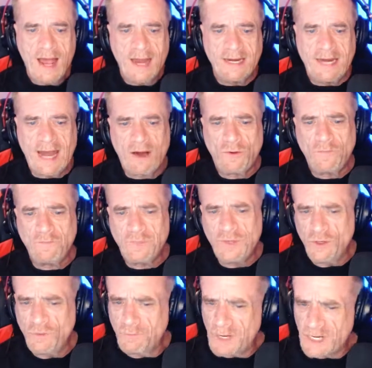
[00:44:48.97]
Now, you
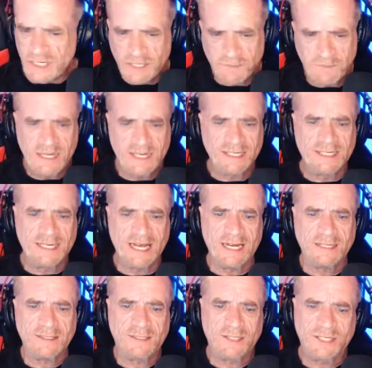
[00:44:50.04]
must be
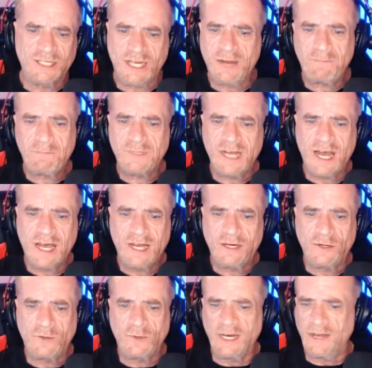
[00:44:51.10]
content to skip 10
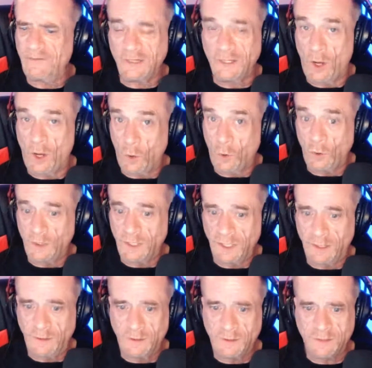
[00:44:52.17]
or 11 whole
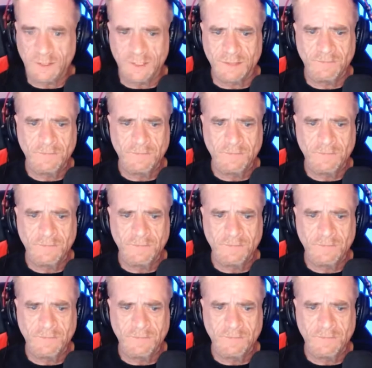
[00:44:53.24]
years and